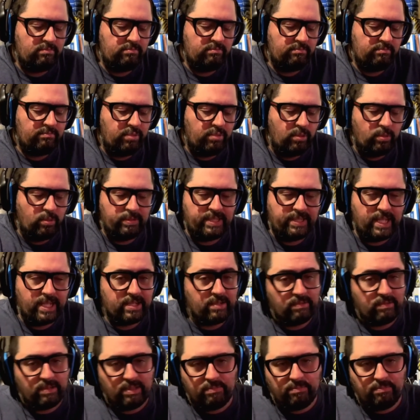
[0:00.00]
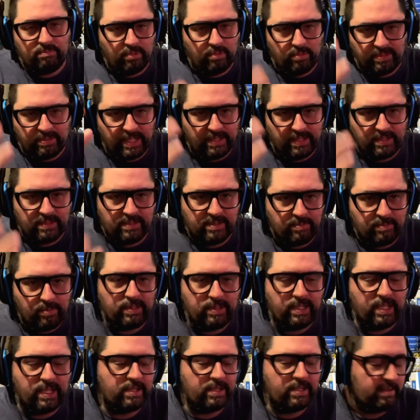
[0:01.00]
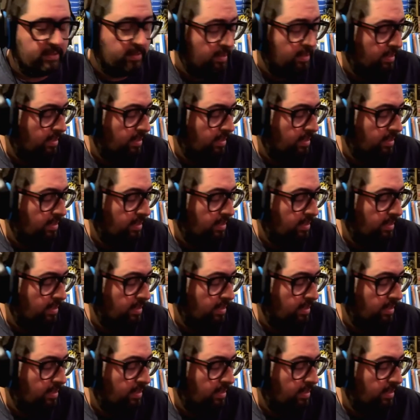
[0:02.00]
Bolt Action's Bolt Action.